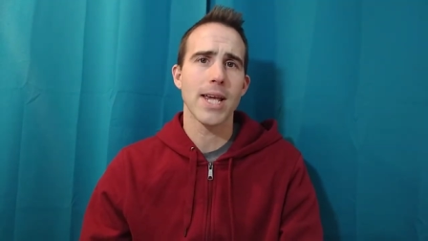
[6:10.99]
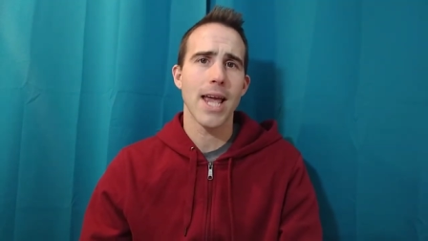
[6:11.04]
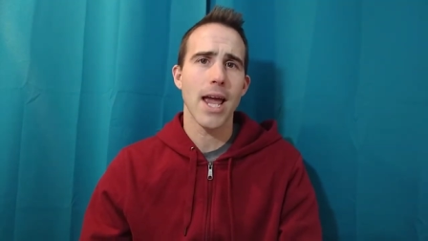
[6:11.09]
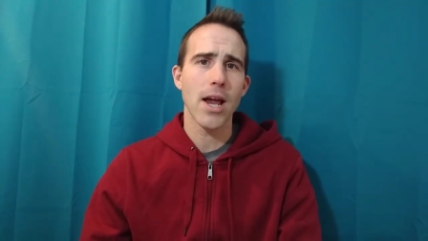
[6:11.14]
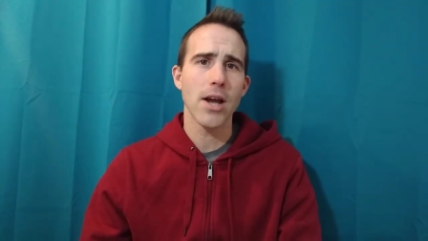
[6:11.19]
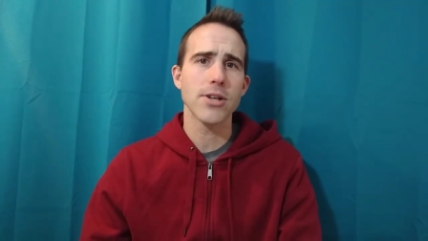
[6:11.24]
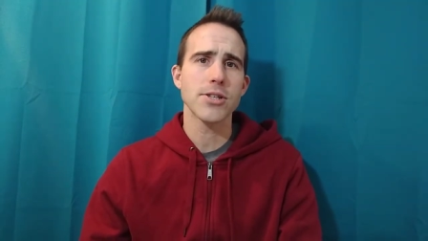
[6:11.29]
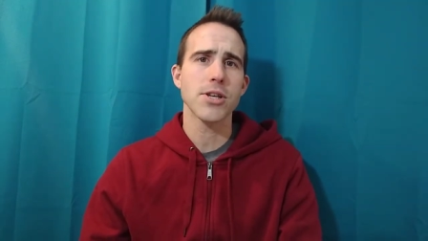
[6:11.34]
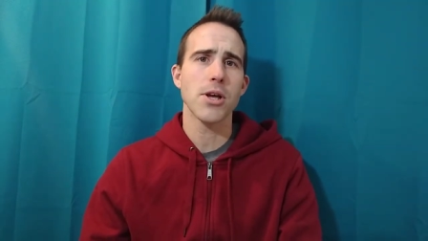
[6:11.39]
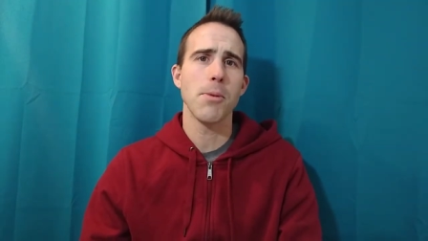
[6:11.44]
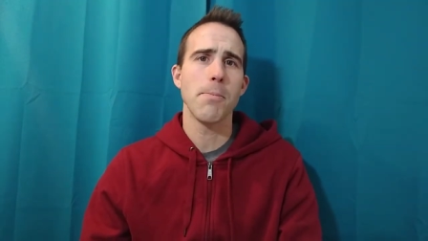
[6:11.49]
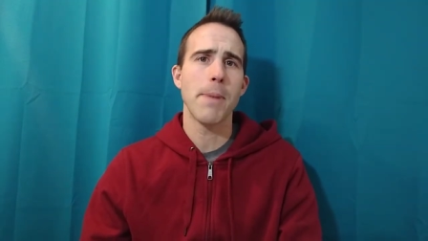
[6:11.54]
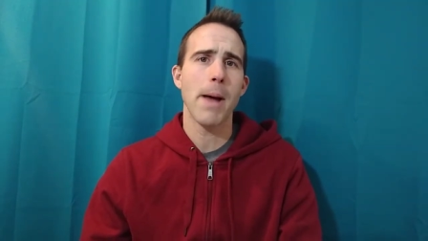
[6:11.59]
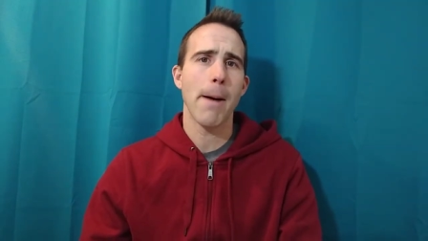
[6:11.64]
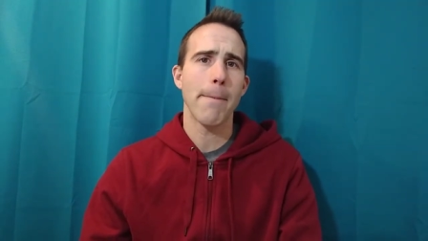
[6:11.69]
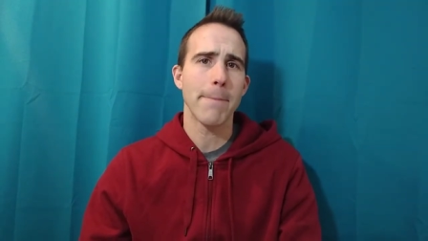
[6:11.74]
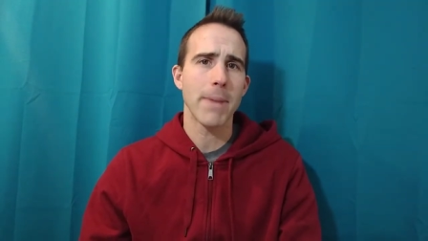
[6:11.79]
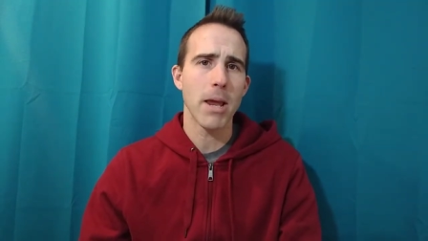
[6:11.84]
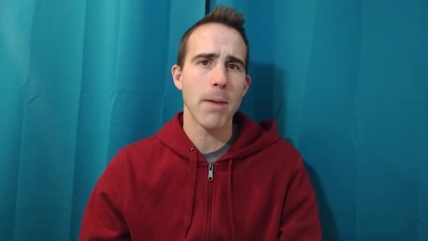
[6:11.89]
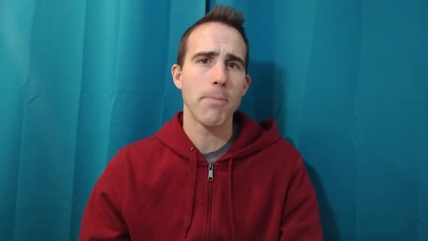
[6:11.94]
cares
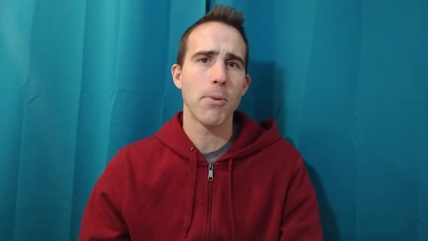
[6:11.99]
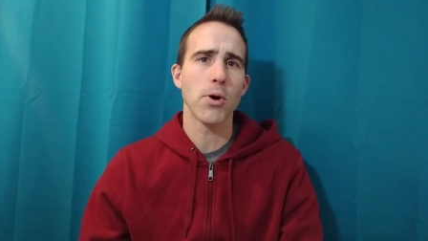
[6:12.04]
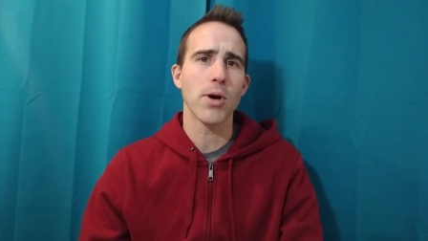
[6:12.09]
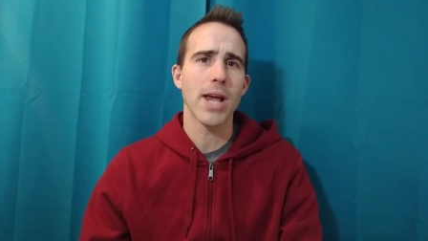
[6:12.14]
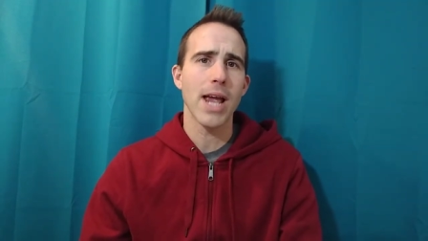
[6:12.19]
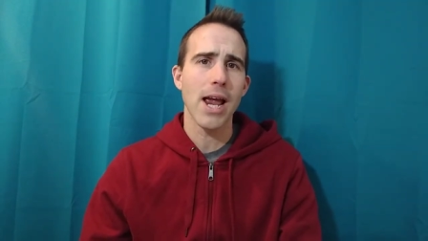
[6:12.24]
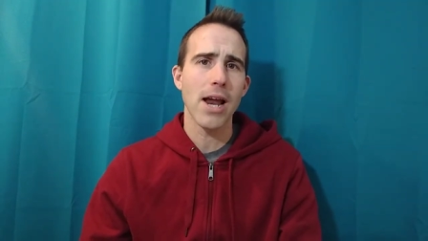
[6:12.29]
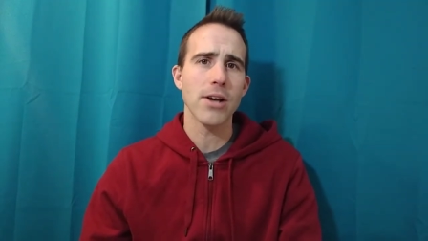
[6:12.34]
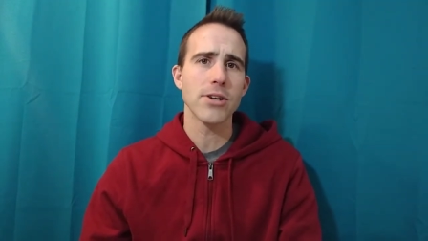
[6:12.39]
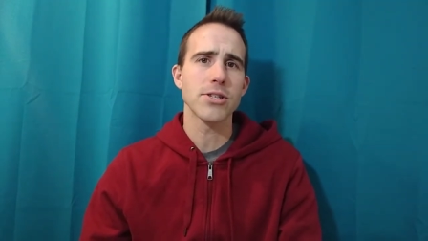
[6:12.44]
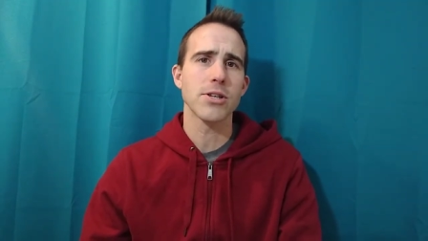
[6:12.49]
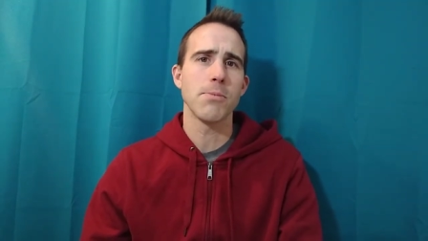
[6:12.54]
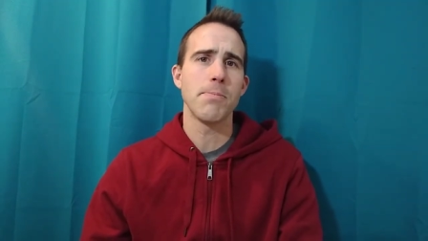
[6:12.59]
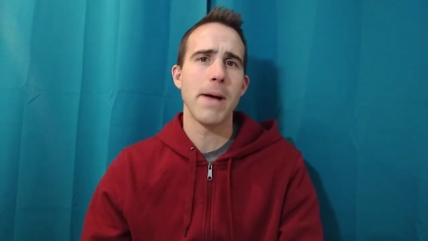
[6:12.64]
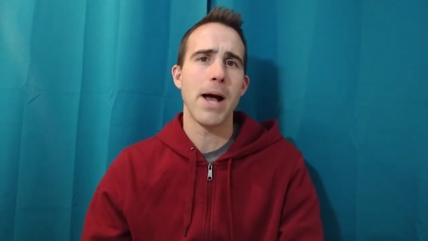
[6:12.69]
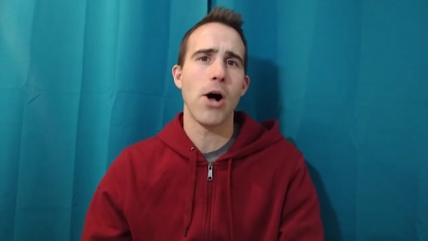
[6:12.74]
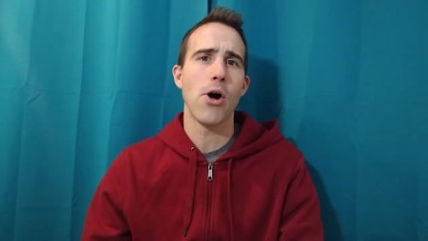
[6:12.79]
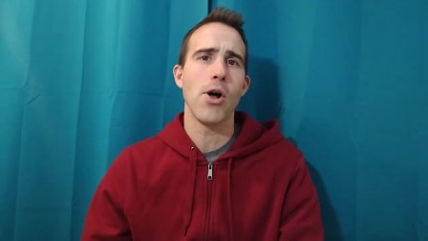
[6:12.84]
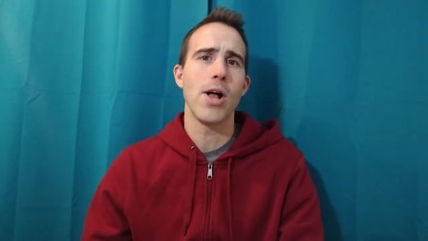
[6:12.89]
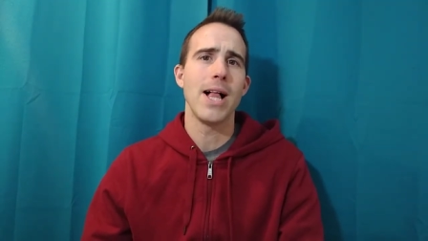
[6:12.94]
about people, cares
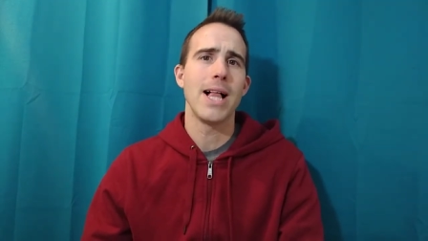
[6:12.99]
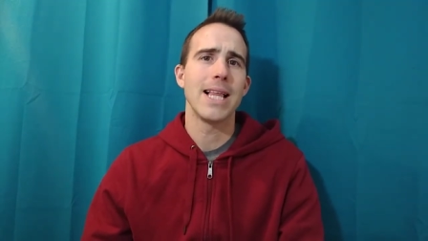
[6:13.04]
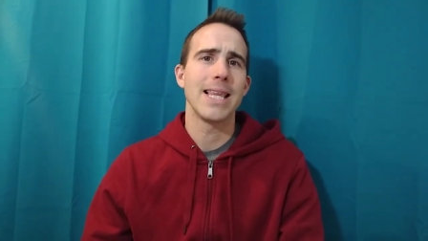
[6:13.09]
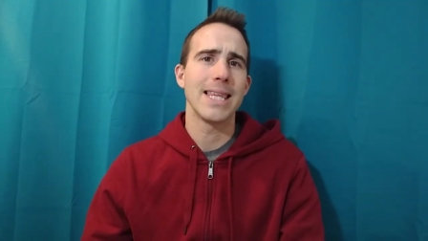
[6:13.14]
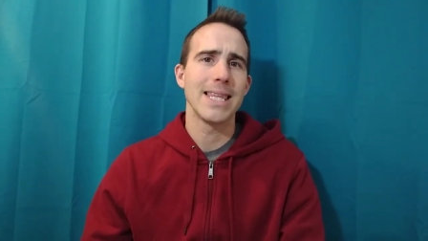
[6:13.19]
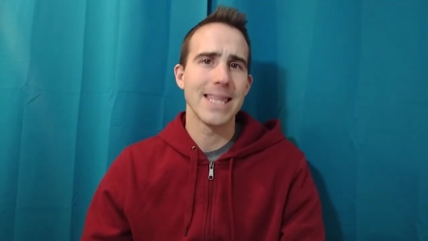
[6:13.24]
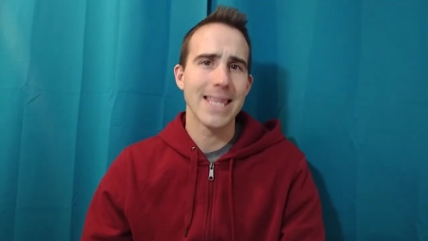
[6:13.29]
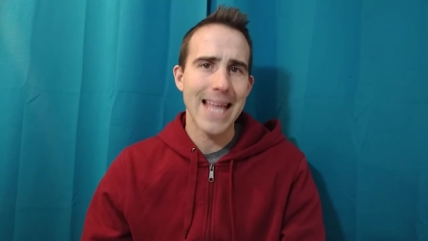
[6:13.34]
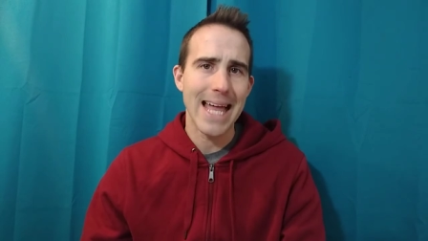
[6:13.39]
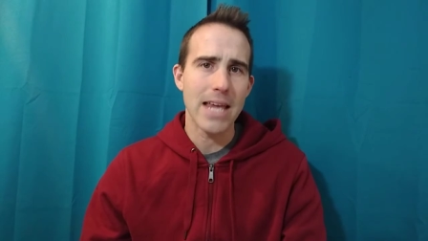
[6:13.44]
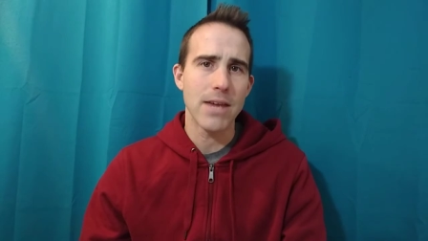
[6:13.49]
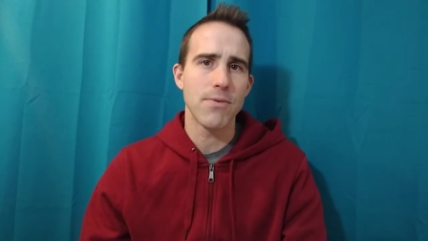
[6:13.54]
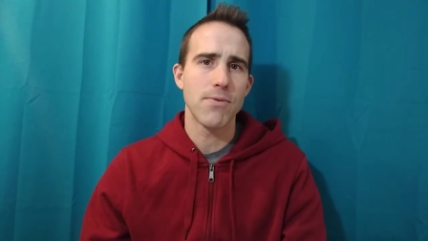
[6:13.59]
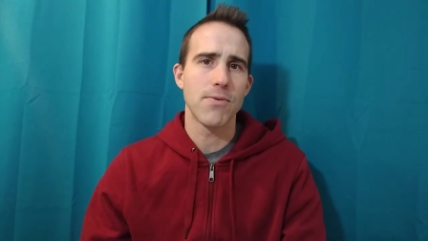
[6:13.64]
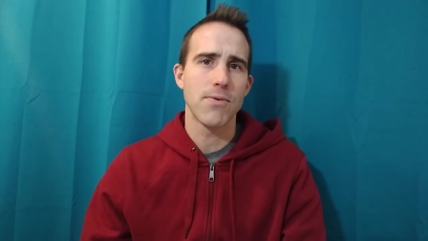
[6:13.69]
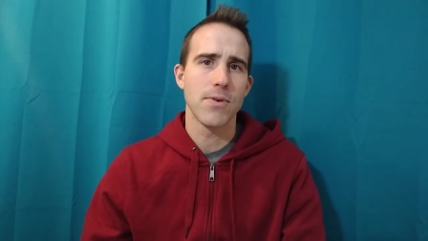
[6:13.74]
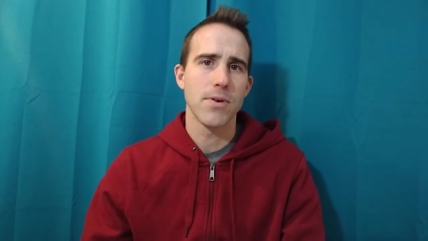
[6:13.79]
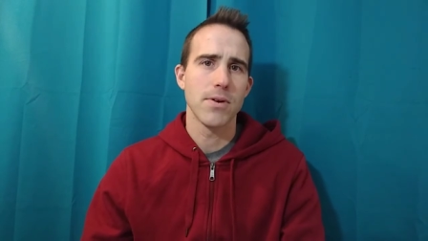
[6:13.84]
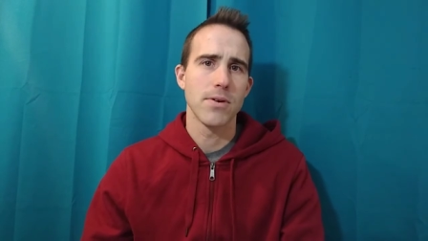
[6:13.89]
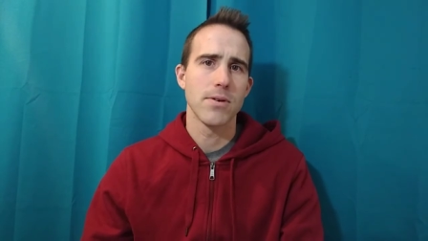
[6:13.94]
about
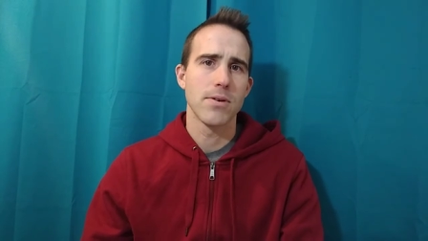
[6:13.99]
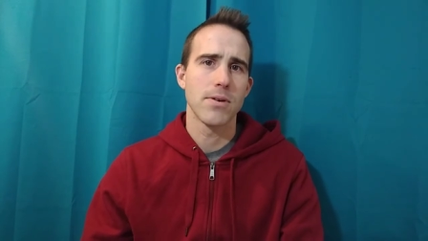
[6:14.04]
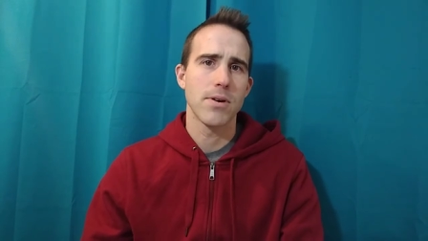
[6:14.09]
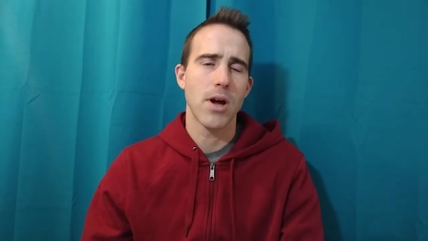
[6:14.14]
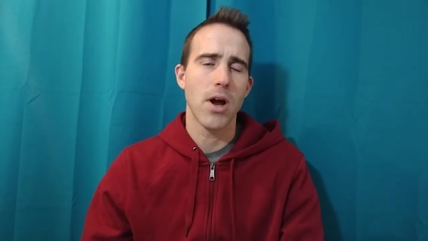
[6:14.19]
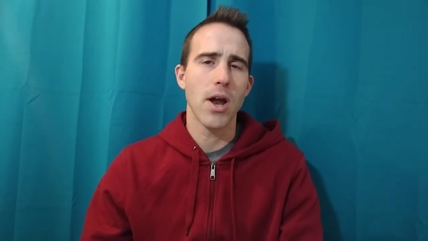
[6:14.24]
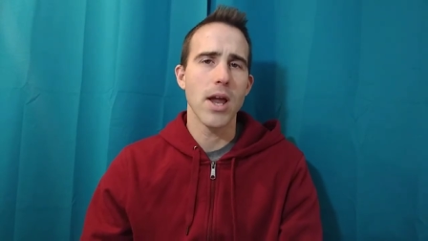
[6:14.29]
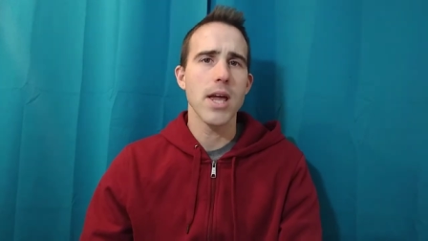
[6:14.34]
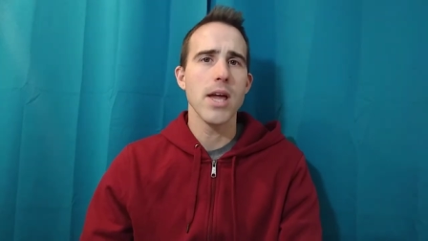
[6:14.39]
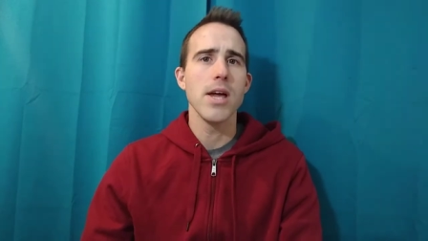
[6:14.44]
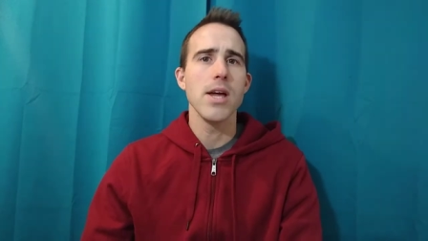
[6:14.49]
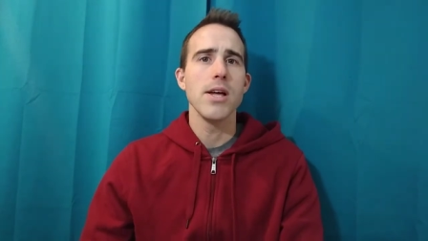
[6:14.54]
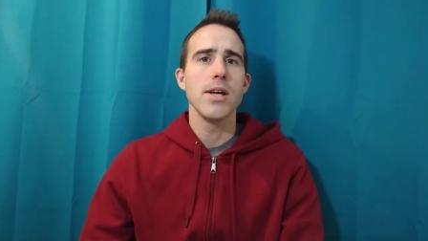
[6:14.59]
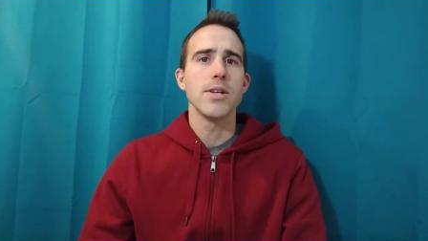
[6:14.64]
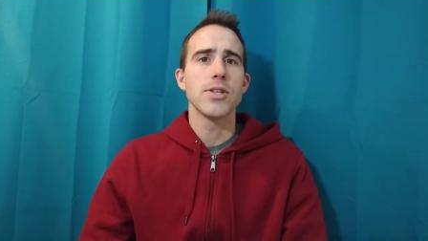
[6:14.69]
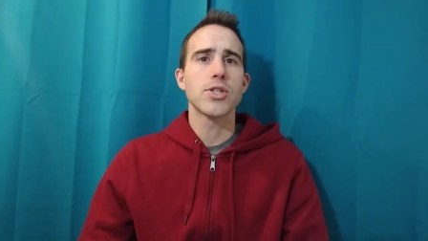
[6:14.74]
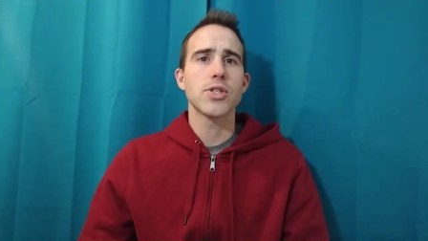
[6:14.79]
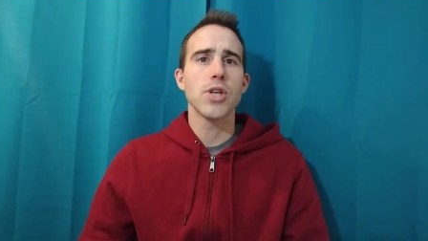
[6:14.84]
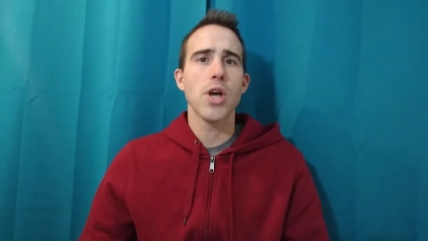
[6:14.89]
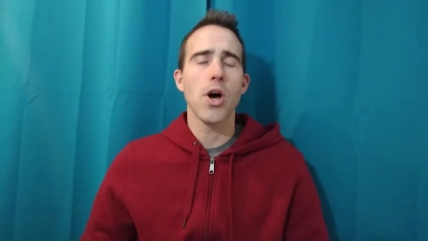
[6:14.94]
life. All right?
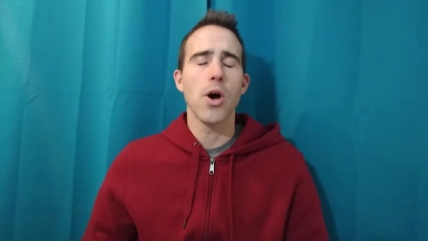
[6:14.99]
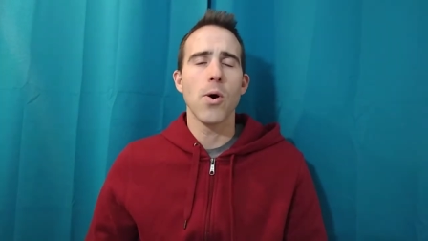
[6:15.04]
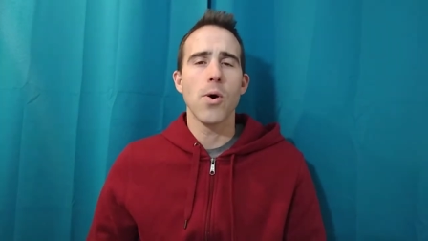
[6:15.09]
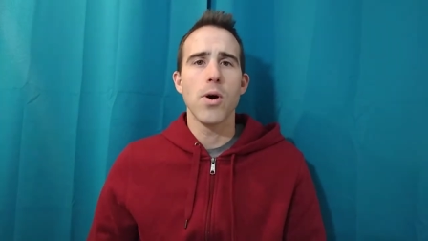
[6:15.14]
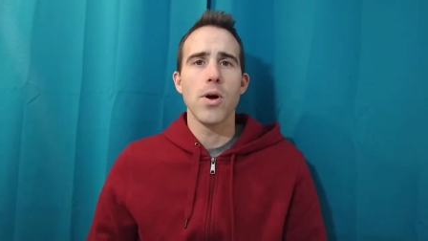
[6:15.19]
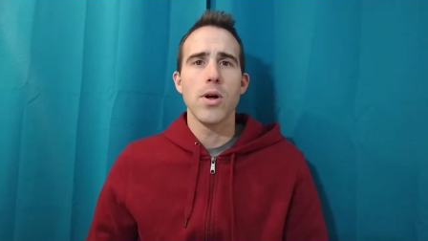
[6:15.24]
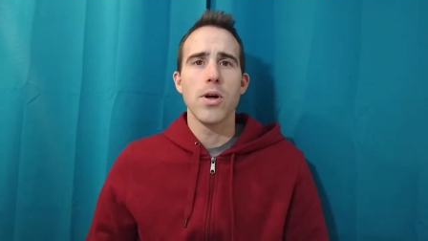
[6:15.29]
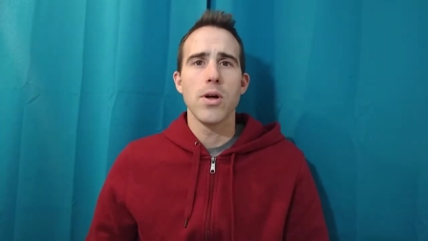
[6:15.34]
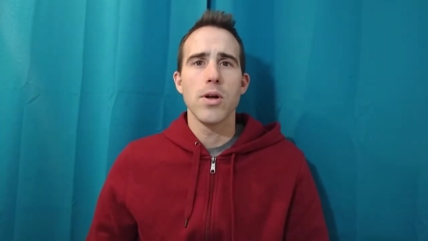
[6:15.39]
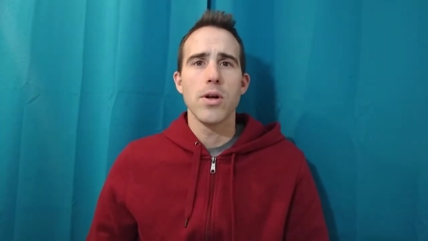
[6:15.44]
So,